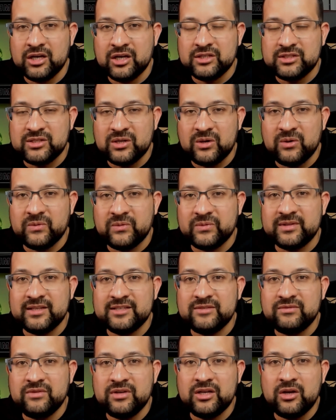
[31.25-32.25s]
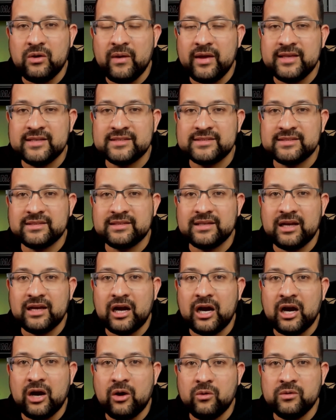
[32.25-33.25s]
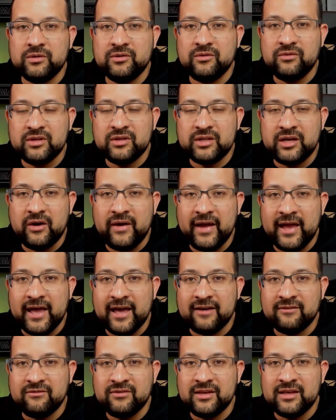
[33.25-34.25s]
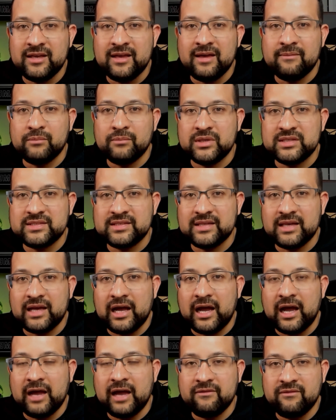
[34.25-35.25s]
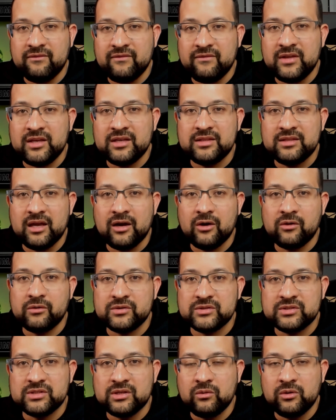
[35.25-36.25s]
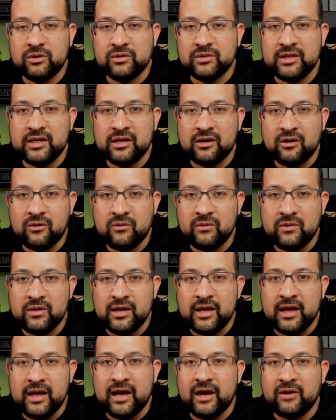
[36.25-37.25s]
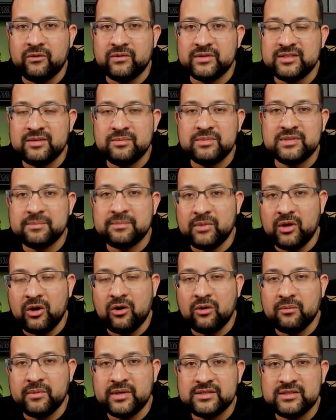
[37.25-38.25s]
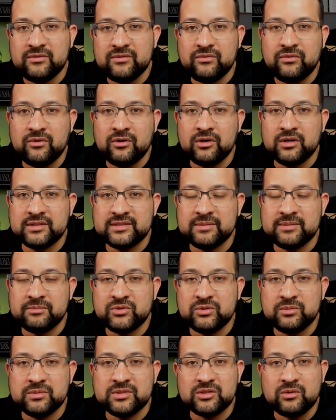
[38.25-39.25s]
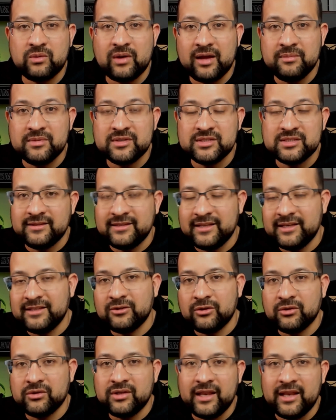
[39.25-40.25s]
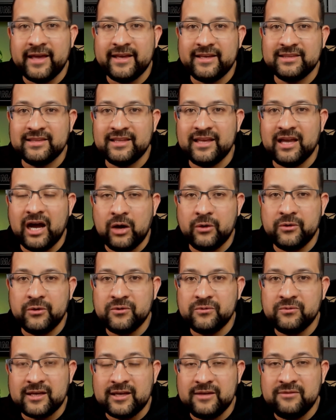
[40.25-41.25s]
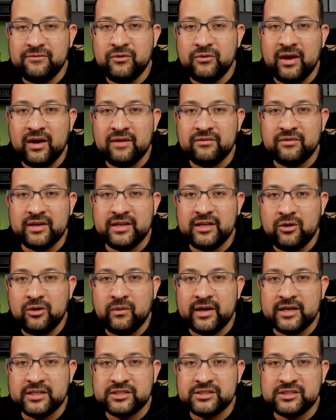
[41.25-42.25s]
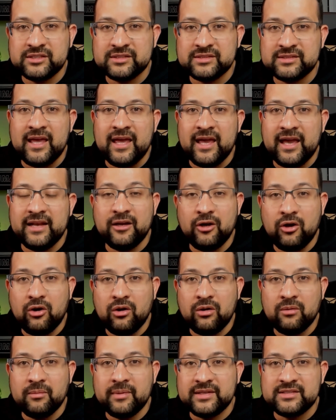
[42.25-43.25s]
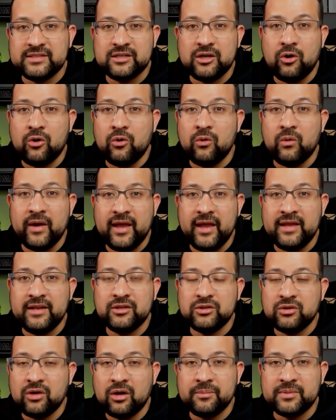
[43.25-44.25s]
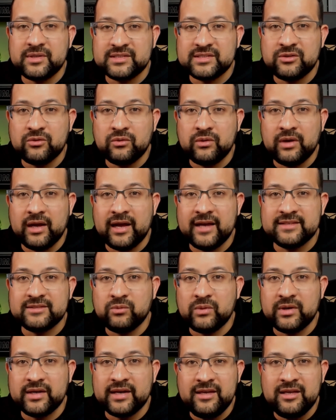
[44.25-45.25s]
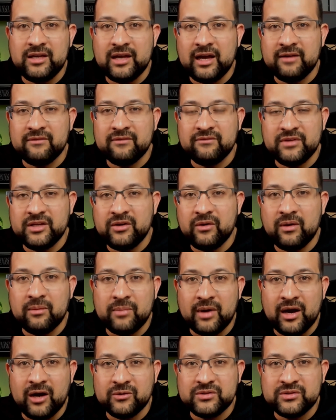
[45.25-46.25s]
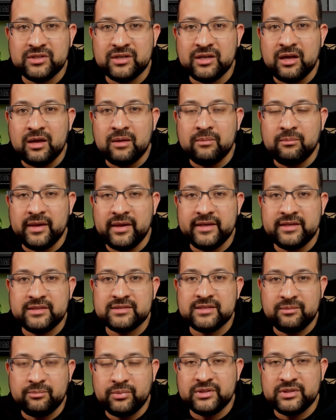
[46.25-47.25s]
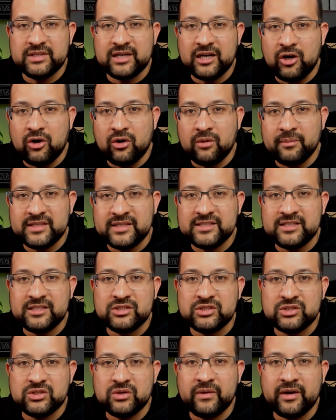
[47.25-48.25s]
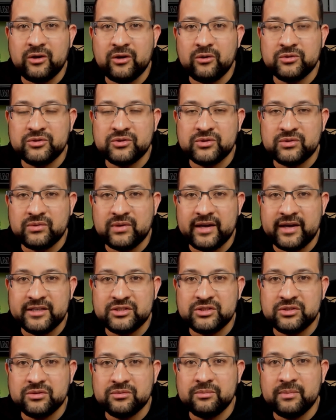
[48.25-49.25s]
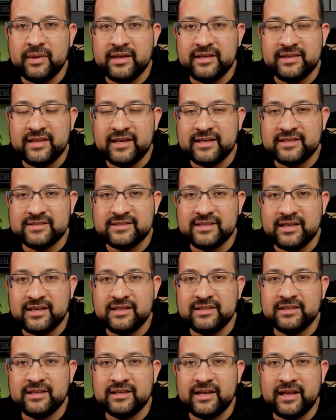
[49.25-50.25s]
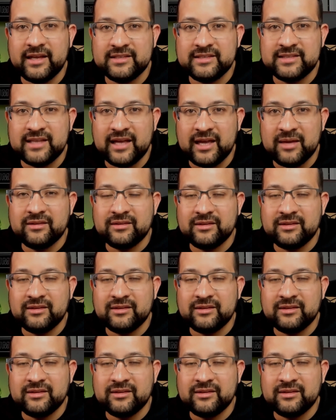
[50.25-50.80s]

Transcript: So this video is all the video I have, but I think the audio is not good at all. I received some comments for some subscribers. They don't like the audio. If you have any questions, any comments, or any topics you guys want a video about, please put a comment so I go to try to make that in the next time.